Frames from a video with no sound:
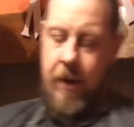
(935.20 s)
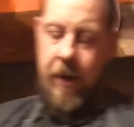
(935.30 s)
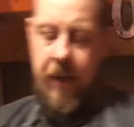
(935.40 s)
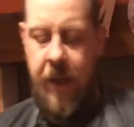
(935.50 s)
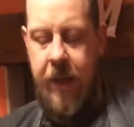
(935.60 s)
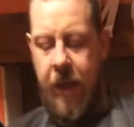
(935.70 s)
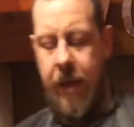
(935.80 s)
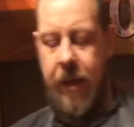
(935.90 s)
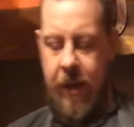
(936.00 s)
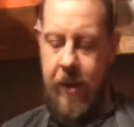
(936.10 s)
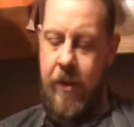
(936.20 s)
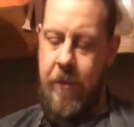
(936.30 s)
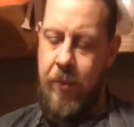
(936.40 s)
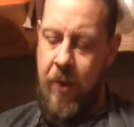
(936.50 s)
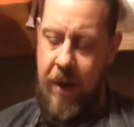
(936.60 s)
kneading the
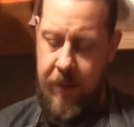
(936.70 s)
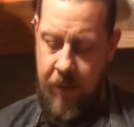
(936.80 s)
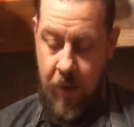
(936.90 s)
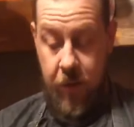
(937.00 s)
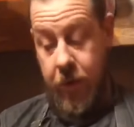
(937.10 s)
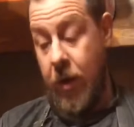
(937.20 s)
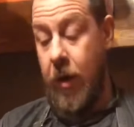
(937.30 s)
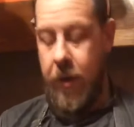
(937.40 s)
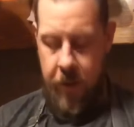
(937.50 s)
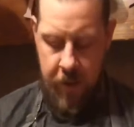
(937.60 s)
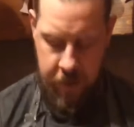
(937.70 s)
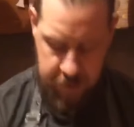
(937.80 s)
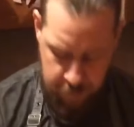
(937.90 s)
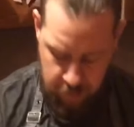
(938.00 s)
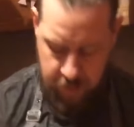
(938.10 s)
bread or the dough at this
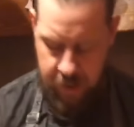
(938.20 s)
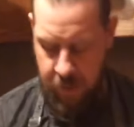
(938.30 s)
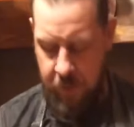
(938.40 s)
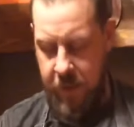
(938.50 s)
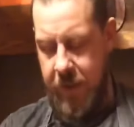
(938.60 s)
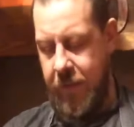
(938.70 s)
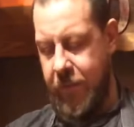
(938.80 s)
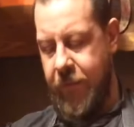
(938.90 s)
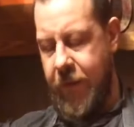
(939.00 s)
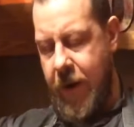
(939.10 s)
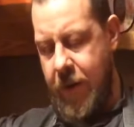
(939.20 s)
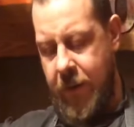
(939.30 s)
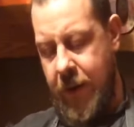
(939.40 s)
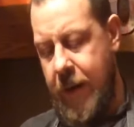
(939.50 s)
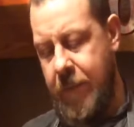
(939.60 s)
point now is very
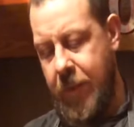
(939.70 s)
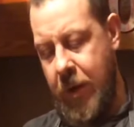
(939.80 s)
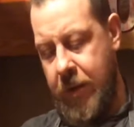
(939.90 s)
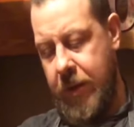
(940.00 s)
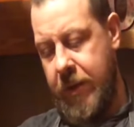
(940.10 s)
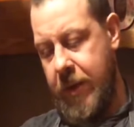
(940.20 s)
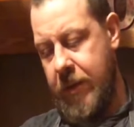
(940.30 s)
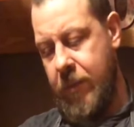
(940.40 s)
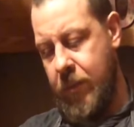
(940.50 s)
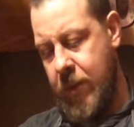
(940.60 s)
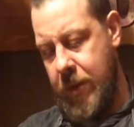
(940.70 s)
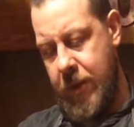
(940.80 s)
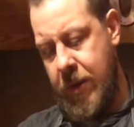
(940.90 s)
important because it's what